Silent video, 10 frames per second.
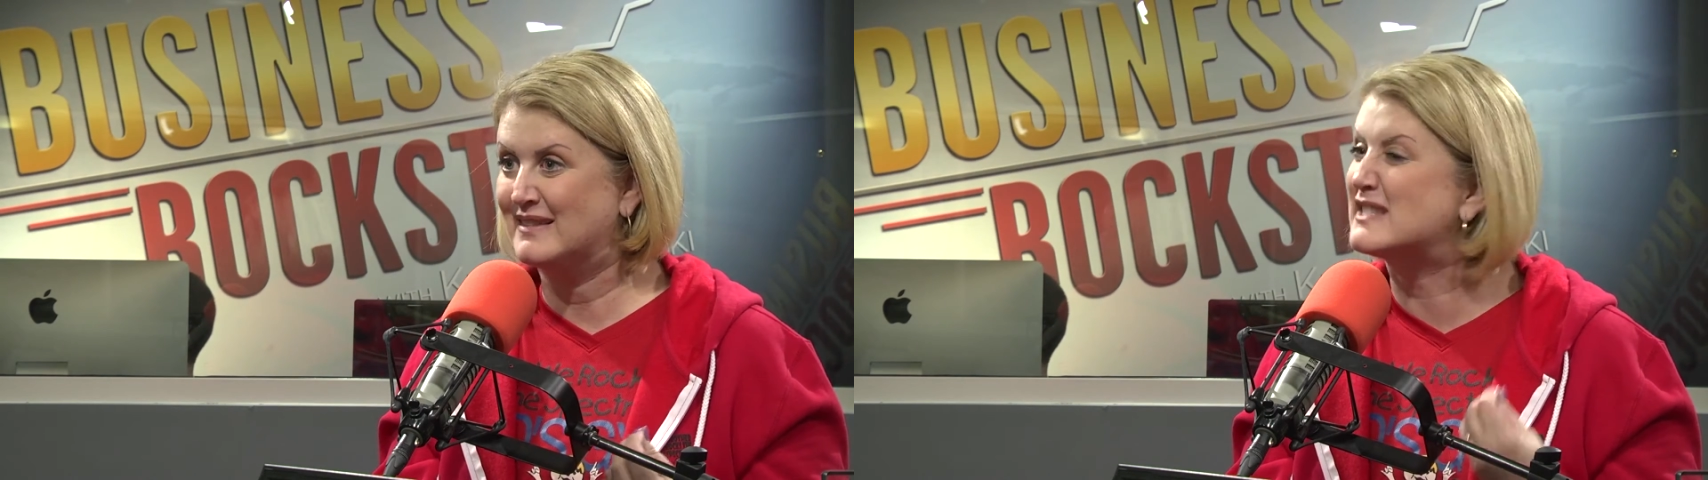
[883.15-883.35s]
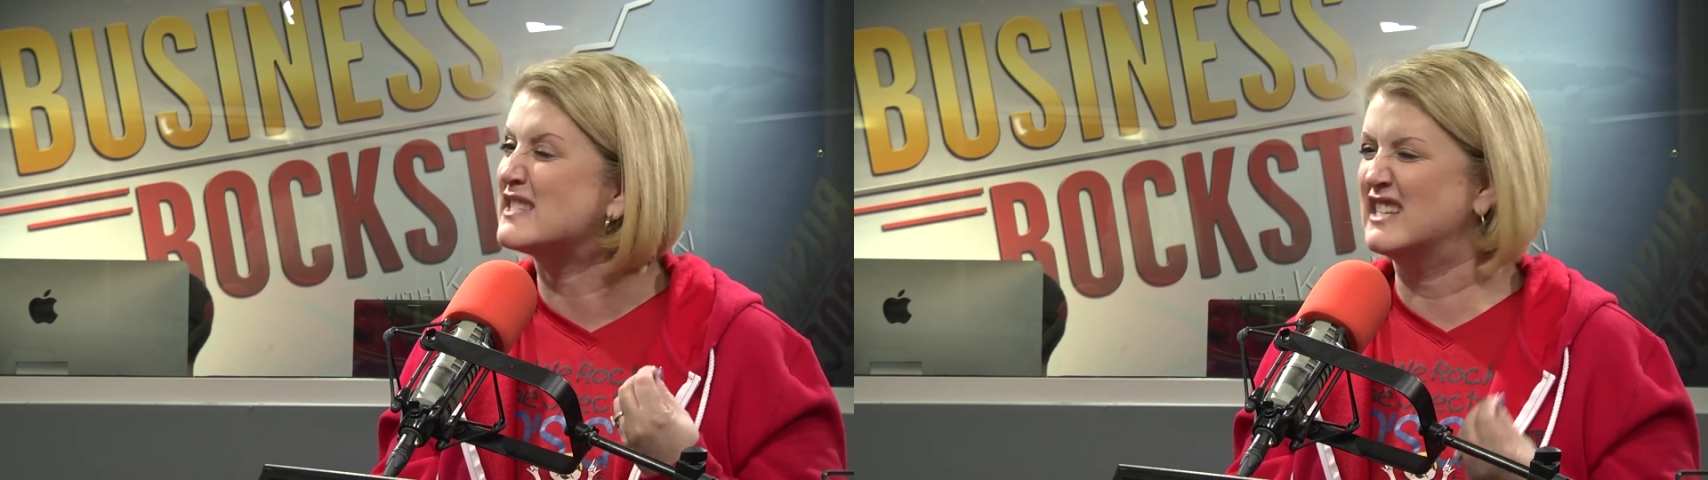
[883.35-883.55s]

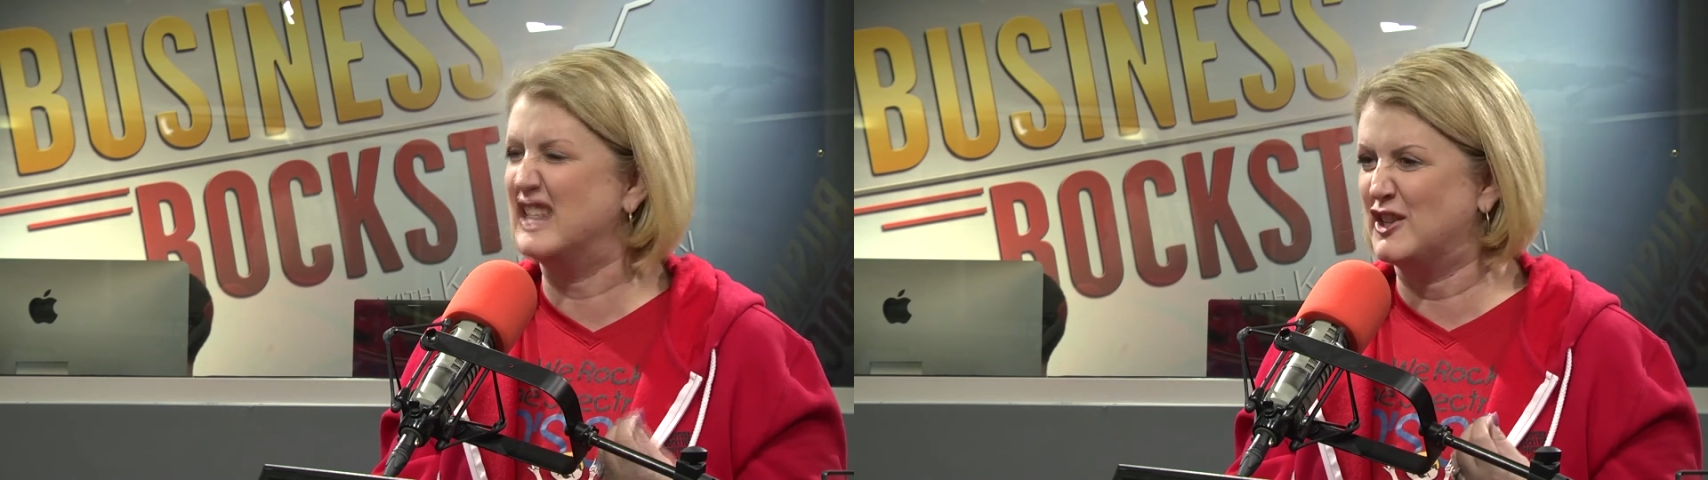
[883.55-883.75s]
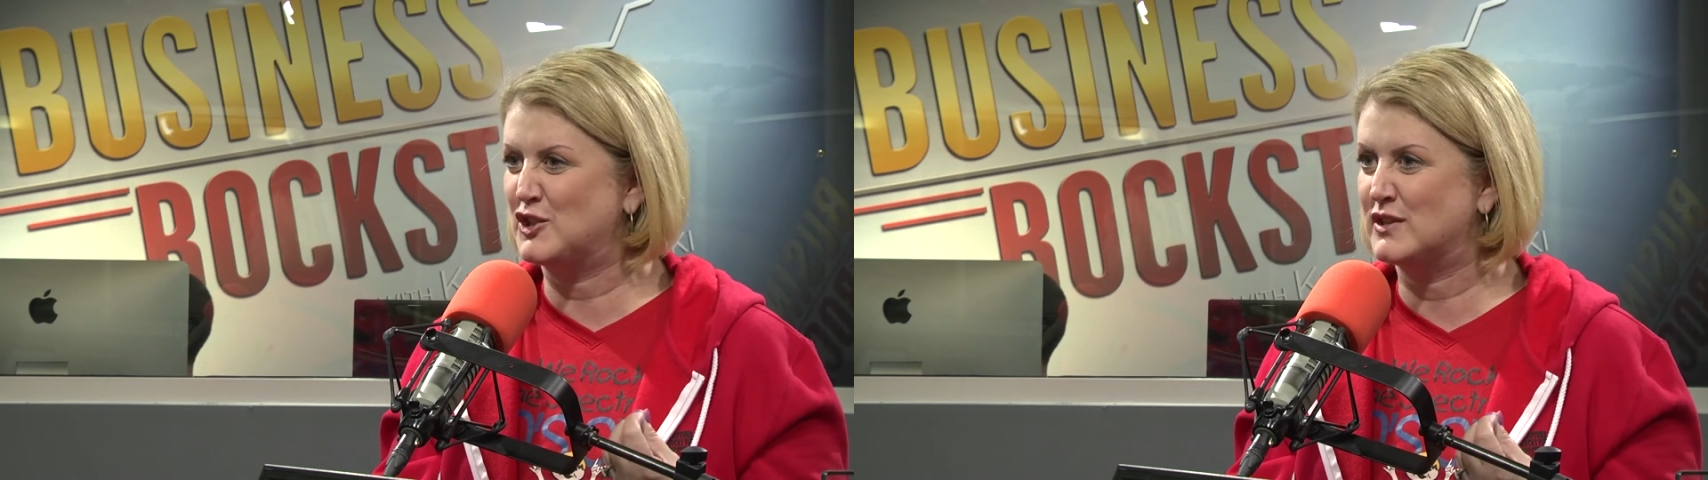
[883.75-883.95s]
This is a
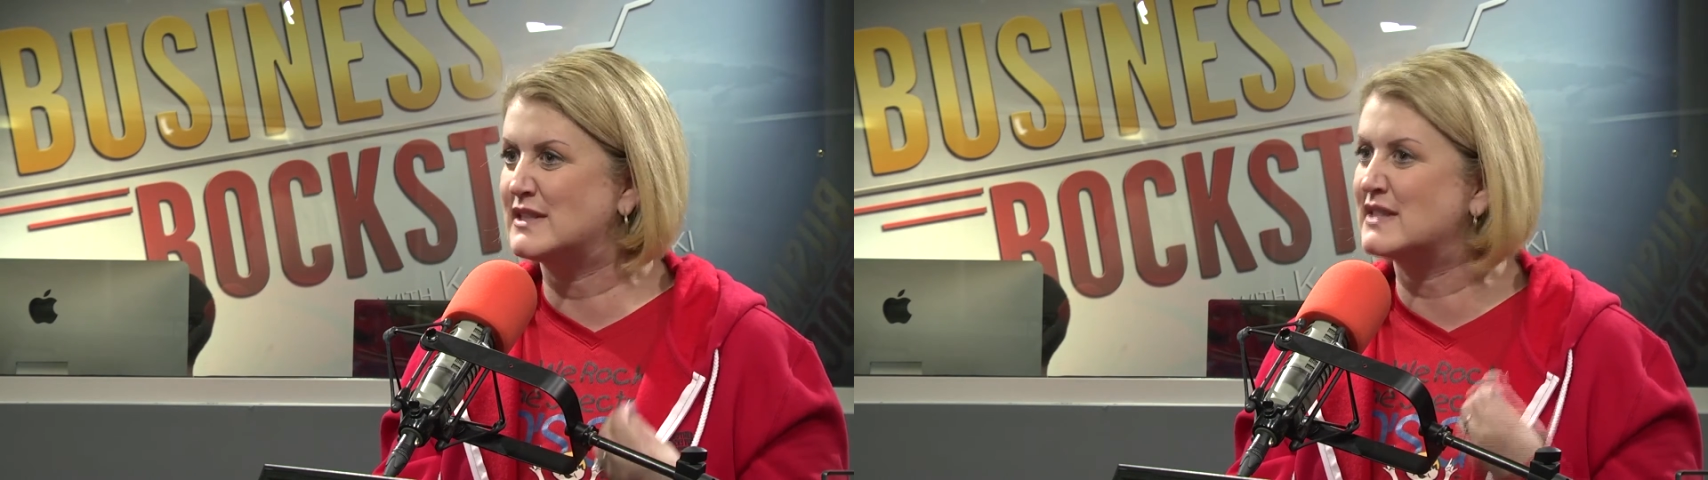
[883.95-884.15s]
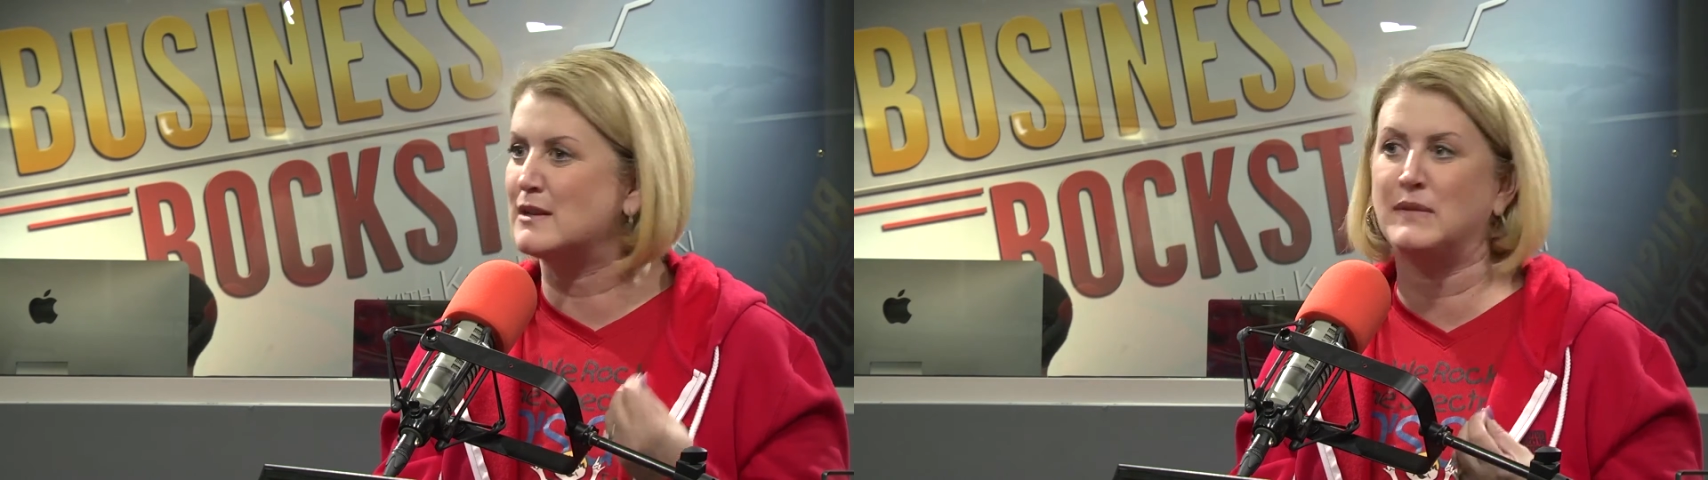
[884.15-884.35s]
niche. This
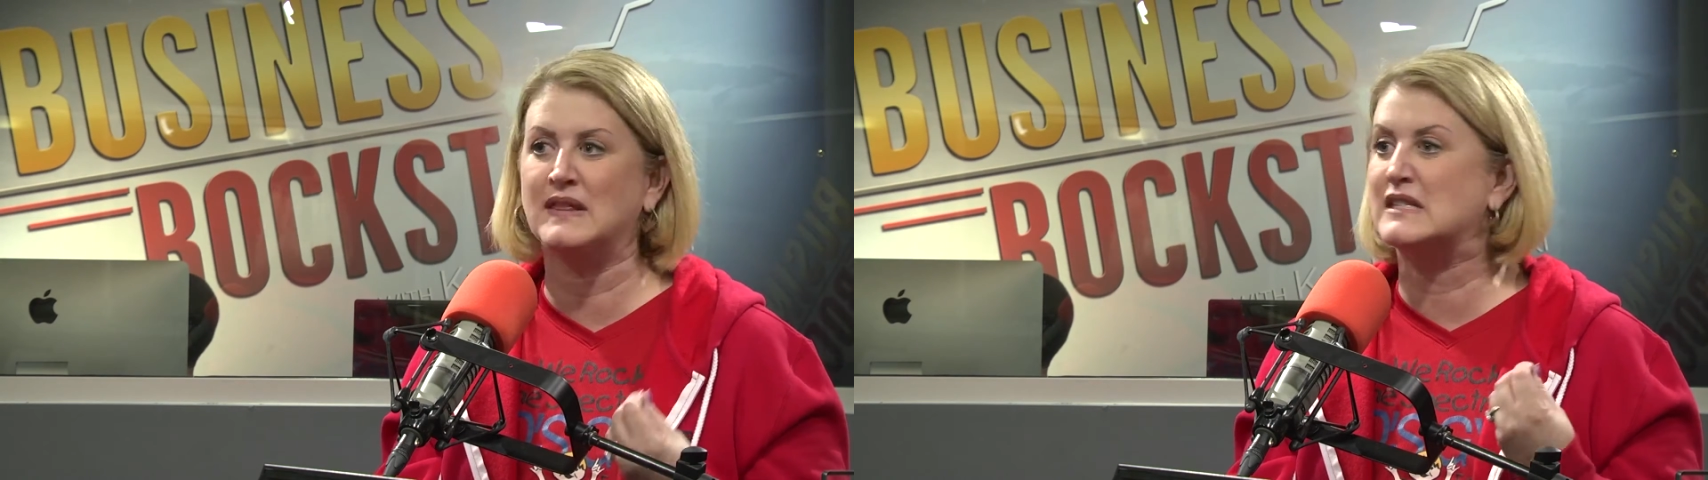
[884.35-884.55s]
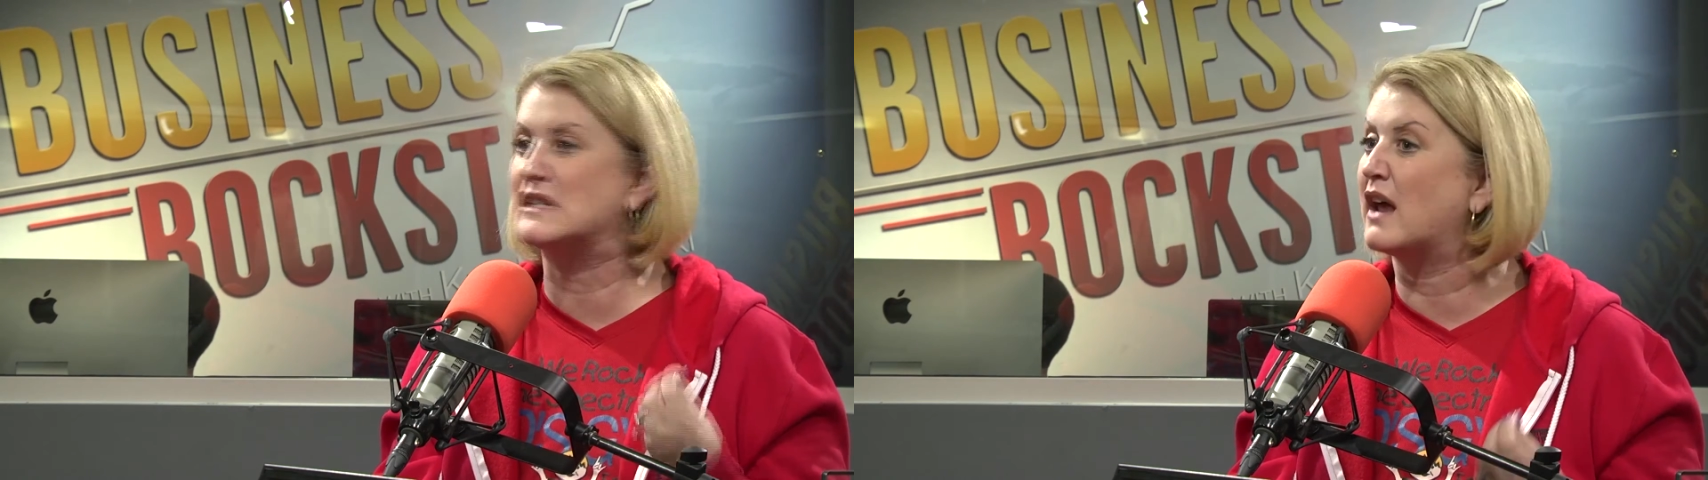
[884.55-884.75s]
is something
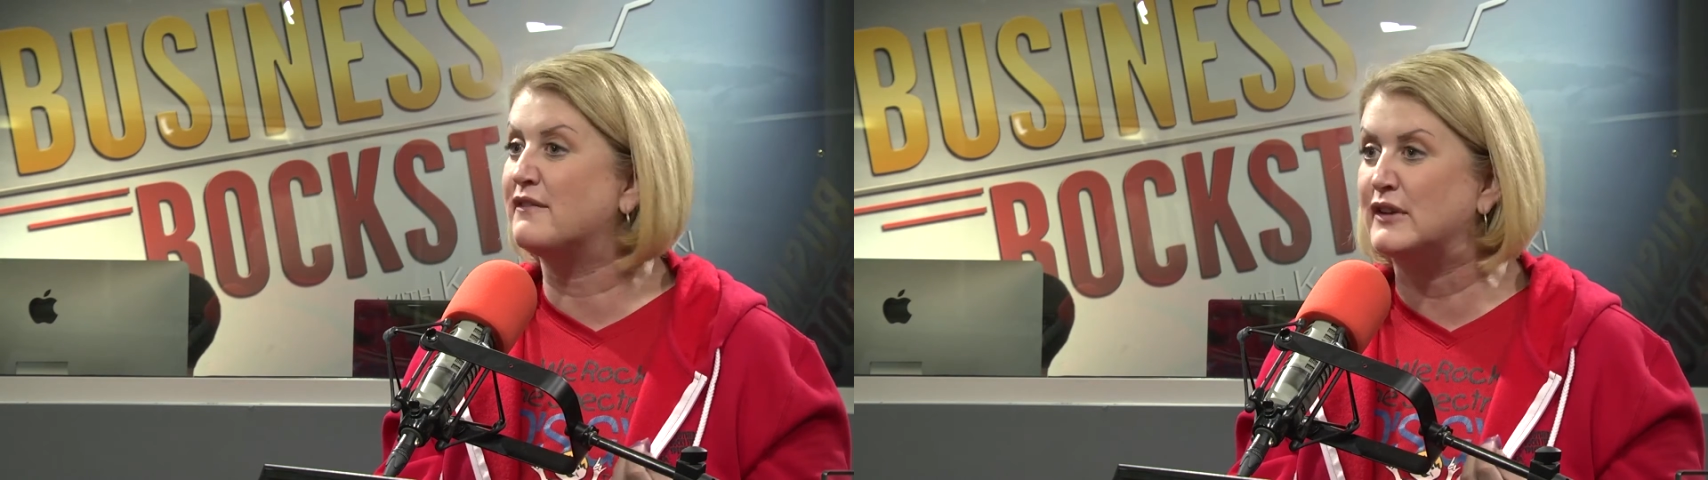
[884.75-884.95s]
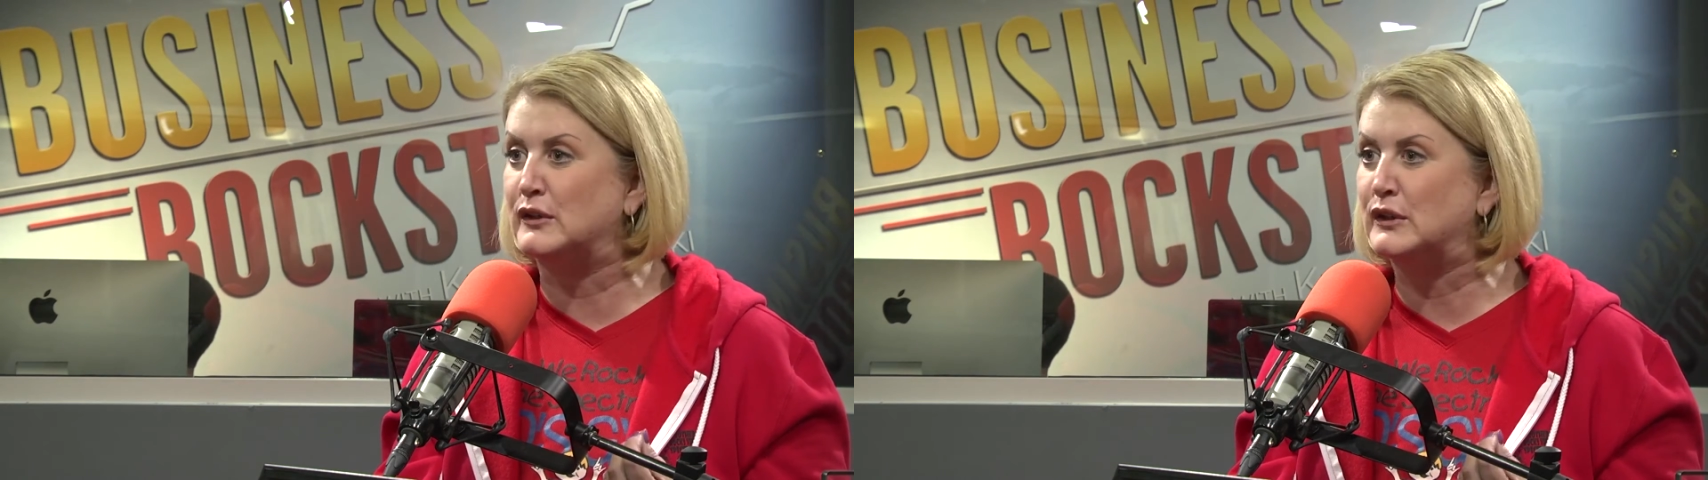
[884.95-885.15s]
that's not
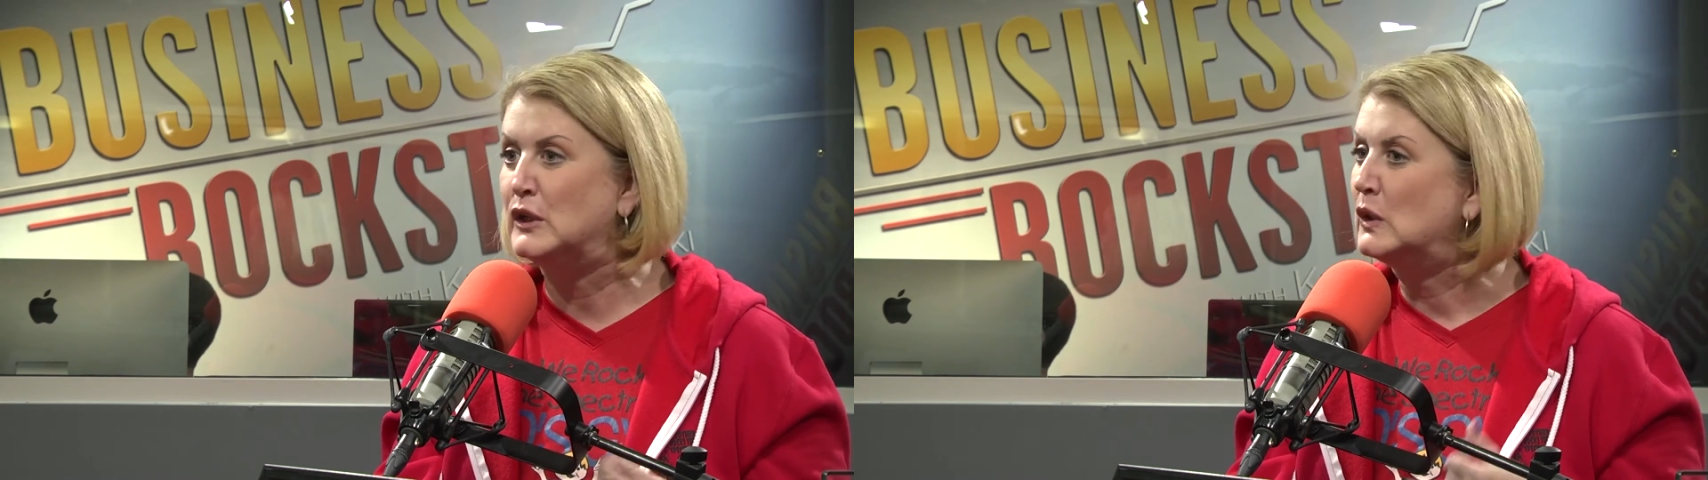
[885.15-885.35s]
filled.